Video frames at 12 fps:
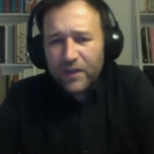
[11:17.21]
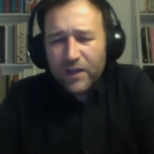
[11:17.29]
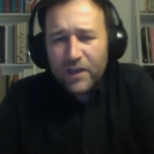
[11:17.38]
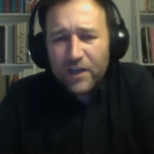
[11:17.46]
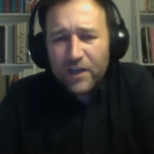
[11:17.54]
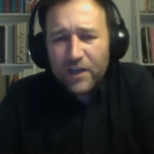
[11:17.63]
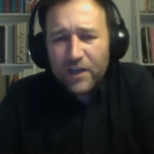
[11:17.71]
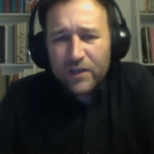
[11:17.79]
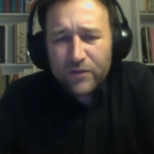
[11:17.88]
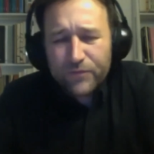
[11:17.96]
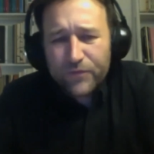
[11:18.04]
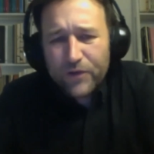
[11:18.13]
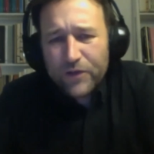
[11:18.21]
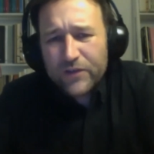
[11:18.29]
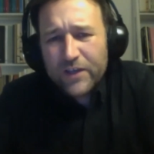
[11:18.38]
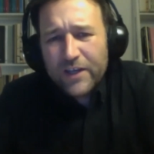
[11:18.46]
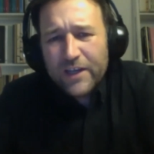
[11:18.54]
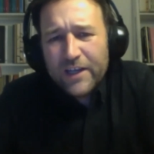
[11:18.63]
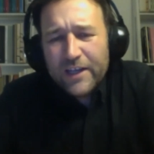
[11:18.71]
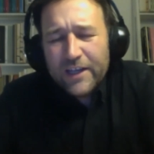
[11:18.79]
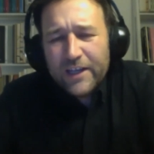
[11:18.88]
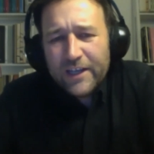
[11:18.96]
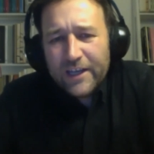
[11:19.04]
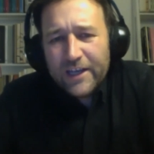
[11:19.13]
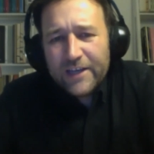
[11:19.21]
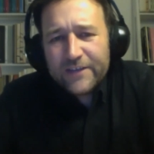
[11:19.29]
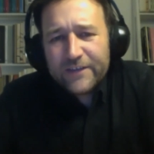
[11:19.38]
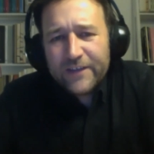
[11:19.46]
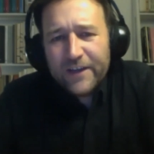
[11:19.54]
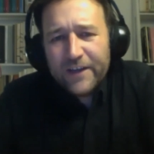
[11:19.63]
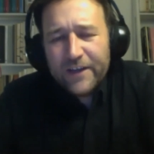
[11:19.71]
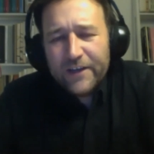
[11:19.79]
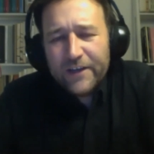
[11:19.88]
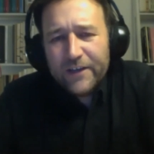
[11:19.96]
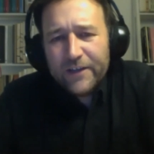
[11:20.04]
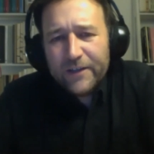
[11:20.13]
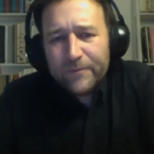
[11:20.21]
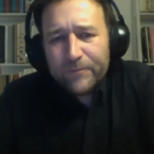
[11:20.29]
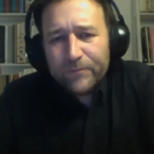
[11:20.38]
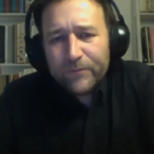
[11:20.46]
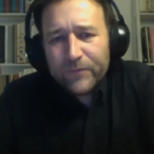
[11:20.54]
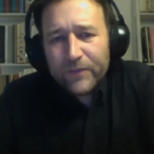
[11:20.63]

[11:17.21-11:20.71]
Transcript: uh, confront is um,